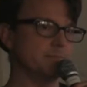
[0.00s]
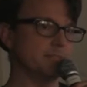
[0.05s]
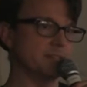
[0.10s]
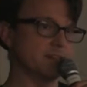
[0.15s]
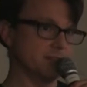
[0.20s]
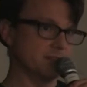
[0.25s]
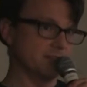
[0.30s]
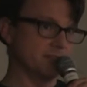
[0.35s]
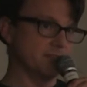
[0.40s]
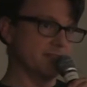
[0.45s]

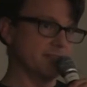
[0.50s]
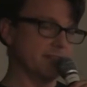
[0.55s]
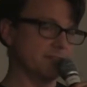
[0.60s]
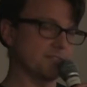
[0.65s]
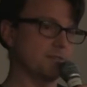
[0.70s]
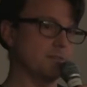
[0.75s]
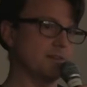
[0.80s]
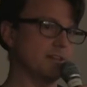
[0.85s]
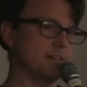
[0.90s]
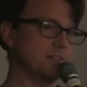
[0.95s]
because of the
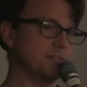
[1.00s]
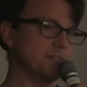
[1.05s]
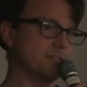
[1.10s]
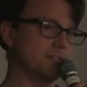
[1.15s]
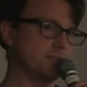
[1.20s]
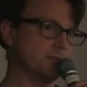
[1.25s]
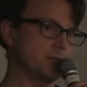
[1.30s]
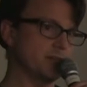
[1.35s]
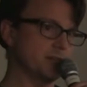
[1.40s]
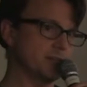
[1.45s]
escrow agent
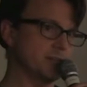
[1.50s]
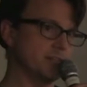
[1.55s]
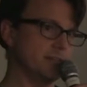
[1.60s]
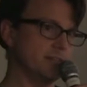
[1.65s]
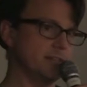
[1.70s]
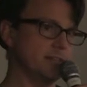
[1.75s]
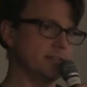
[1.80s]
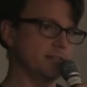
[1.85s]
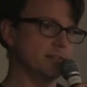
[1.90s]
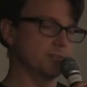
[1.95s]
situation, they
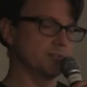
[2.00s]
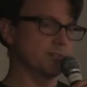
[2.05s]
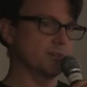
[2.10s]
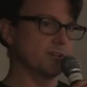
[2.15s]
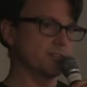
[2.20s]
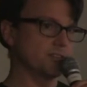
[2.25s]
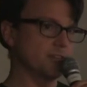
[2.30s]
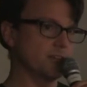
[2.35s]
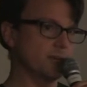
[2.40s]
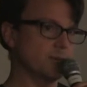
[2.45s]
need a
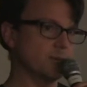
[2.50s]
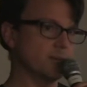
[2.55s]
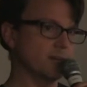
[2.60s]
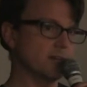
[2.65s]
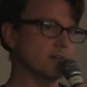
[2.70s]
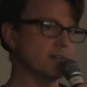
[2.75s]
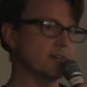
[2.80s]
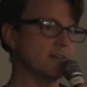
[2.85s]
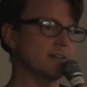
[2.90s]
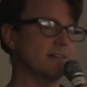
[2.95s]
trust network.
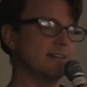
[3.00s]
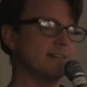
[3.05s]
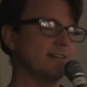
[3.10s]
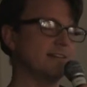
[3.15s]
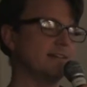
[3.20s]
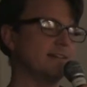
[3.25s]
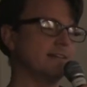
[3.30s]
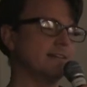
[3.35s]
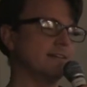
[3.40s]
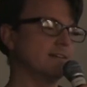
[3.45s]

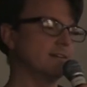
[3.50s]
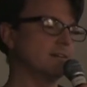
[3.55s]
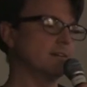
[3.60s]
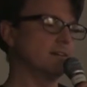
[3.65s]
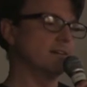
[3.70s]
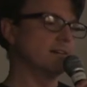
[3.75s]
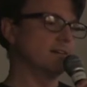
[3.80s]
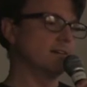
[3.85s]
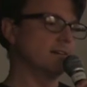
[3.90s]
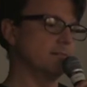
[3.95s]

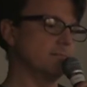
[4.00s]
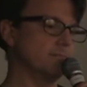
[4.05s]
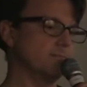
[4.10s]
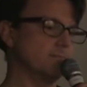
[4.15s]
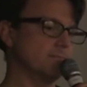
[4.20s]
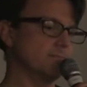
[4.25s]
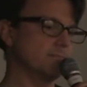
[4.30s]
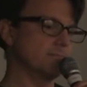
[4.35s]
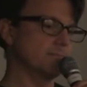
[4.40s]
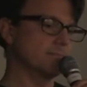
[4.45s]

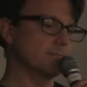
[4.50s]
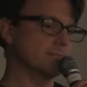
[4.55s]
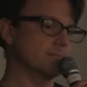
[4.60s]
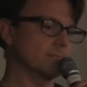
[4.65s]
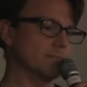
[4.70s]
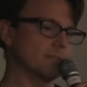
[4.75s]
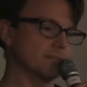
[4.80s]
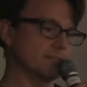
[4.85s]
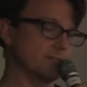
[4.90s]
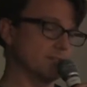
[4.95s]
Um,
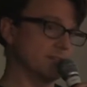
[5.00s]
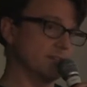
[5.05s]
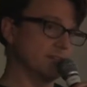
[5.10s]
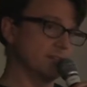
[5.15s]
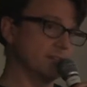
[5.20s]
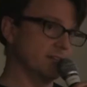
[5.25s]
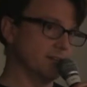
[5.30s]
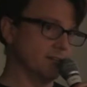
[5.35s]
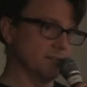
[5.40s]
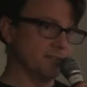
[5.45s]
and so
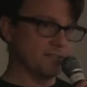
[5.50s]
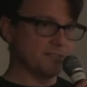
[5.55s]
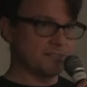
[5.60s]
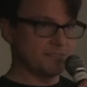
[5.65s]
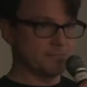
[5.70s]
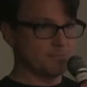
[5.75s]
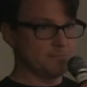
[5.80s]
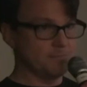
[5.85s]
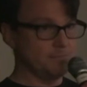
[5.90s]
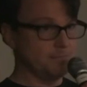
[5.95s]
they,
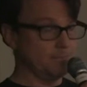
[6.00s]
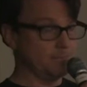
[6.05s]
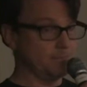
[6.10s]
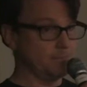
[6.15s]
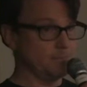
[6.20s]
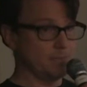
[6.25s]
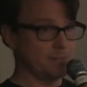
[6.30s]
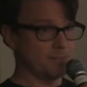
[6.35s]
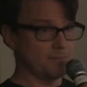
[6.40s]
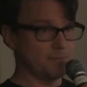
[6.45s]
there's,
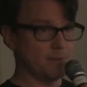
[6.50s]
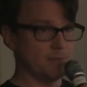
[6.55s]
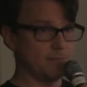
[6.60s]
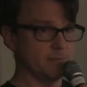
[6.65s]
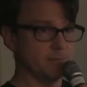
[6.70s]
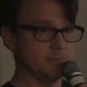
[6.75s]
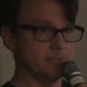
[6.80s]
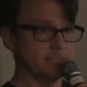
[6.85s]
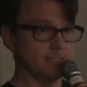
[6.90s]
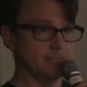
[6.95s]
there's
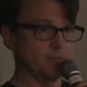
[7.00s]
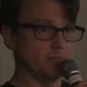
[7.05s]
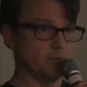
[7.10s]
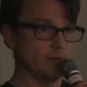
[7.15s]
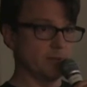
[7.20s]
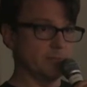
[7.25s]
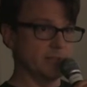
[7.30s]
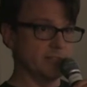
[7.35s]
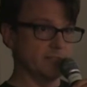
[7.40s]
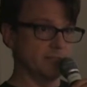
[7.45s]
probably
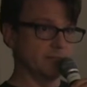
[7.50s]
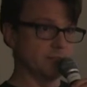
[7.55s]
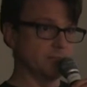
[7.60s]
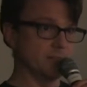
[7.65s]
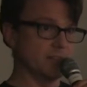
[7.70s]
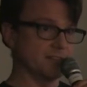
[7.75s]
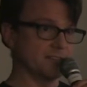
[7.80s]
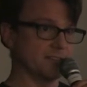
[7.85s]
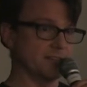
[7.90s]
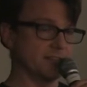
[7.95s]
quite a bit of
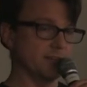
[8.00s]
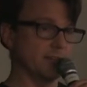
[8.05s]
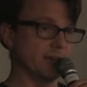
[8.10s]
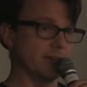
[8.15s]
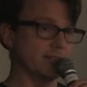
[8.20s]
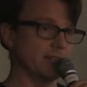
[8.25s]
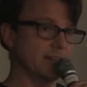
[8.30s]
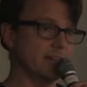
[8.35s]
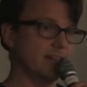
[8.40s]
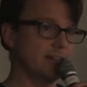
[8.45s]
complexity
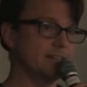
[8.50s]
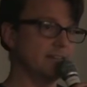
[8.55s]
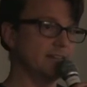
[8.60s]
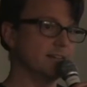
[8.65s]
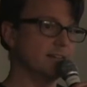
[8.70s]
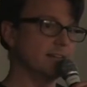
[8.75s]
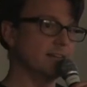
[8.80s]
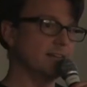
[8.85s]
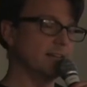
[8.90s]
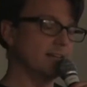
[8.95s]
around
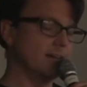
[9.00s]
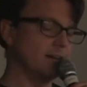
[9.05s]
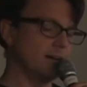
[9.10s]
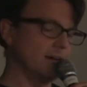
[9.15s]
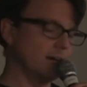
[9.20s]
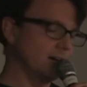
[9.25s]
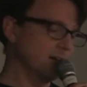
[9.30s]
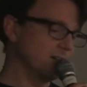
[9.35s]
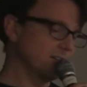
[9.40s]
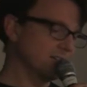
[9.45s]
that.
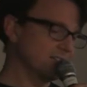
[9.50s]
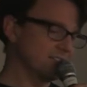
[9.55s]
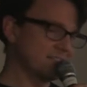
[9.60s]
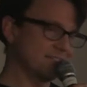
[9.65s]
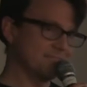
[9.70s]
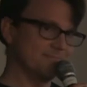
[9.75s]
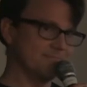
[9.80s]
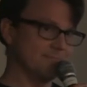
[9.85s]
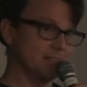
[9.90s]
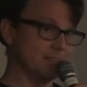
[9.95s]
Ours
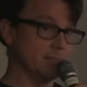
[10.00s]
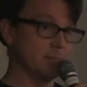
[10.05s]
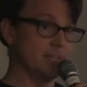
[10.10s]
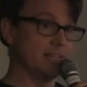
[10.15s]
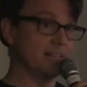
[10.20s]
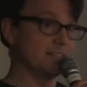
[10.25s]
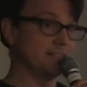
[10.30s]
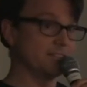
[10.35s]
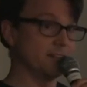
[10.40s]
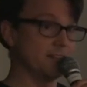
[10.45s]

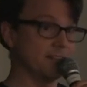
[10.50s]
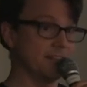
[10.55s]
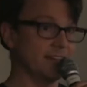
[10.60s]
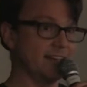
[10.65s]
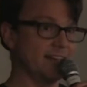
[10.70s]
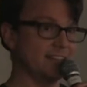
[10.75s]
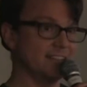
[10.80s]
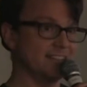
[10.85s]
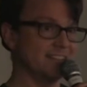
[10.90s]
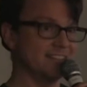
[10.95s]
eliminates all
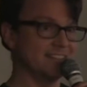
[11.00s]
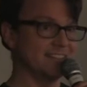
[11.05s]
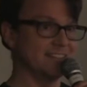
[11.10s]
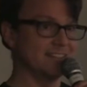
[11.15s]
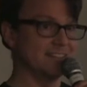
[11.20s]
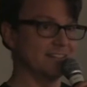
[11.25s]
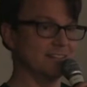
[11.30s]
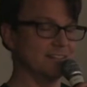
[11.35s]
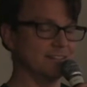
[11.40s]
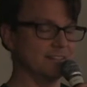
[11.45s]
that.
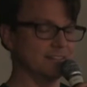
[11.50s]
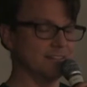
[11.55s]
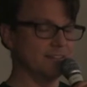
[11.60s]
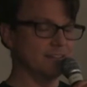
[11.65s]
Uh,